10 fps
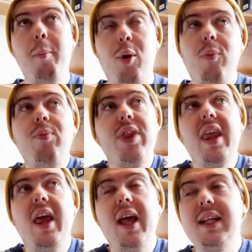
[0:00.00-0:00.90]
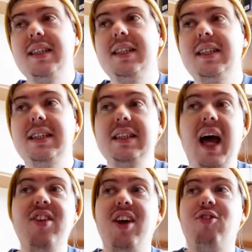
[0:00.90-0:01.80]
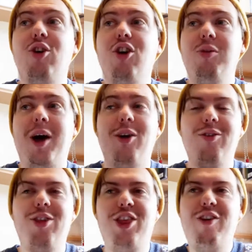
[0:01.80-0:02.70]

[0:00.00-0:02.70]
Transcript: But as I've talked about